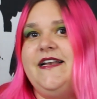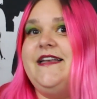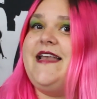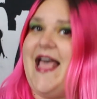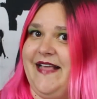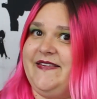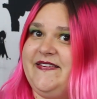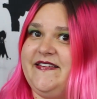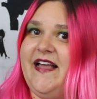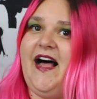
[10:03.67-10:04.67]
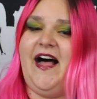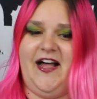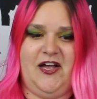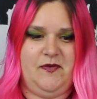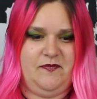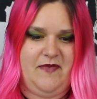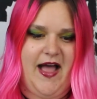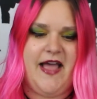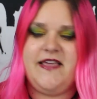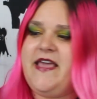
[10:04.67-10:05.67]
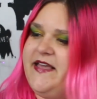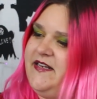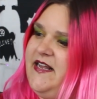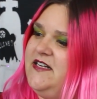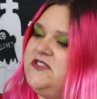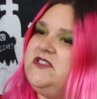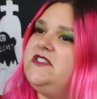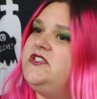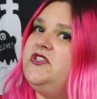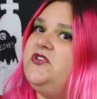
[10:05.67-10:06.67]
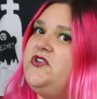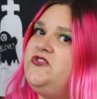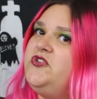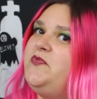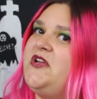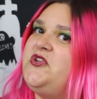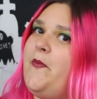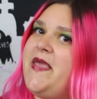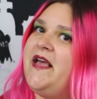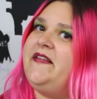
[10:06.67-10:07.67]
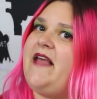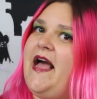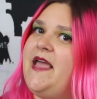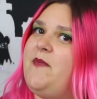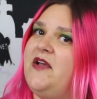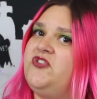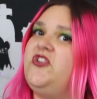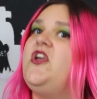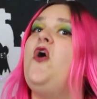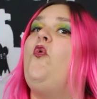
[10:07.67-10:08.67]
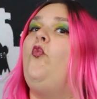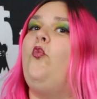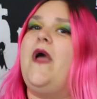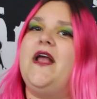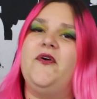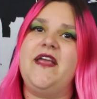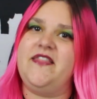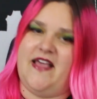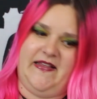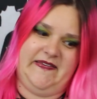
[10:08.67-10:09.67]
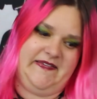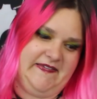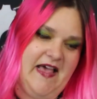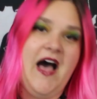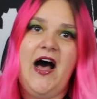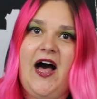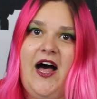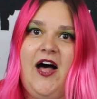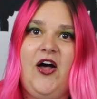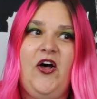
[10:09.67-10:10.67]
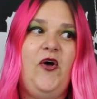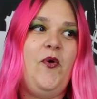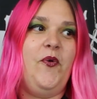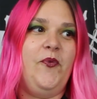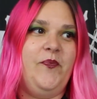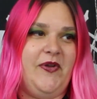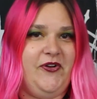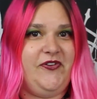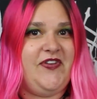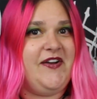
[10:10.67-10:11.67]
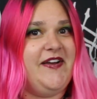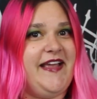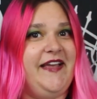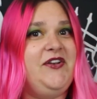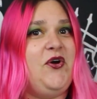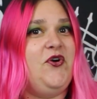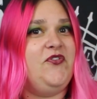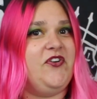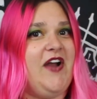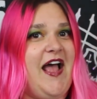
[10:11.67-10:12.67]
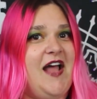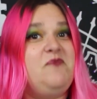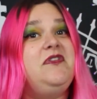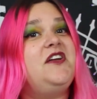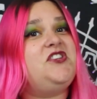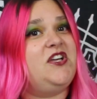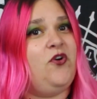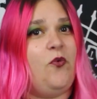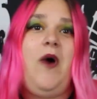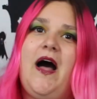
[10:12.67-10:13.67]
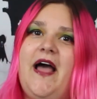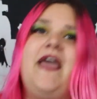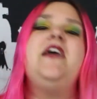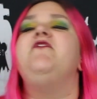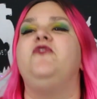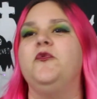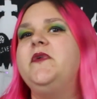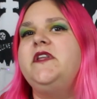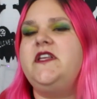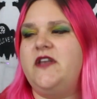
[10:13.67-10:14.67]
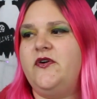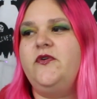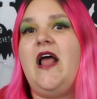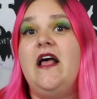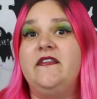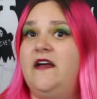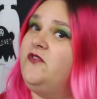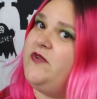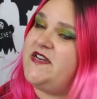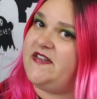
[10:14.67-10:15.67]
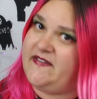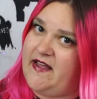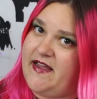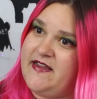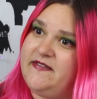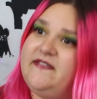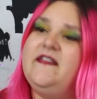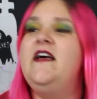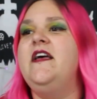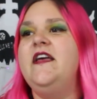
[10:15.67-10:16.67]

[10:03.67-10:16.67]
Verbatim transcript: Next, um, I can't actually show you too much because I am actually wearing this. Uh, my girl Terry over at Plushii Kawaii, formerly known as Unredesigns,